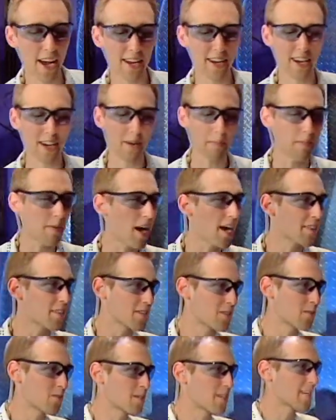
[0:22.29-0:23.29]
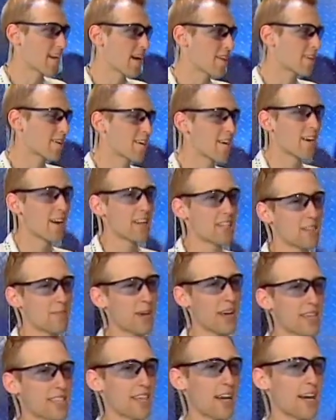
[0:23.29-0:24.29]
kind of combine the two together to
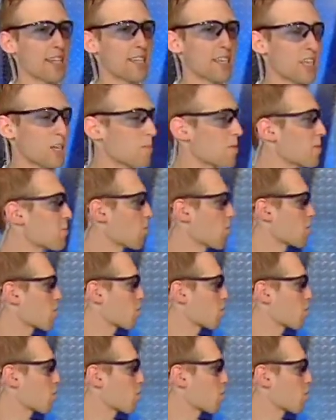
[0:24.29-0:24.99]
make science a little bit more